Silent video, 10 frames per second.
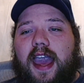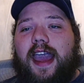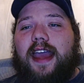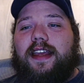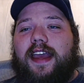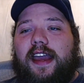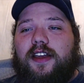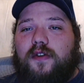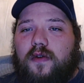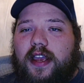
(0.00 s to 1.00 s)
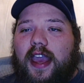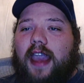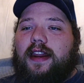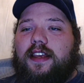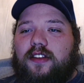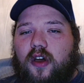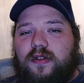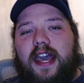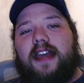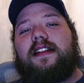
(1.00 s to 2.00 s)
at creating those
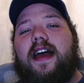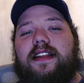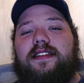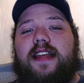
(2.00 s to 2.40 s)
headlines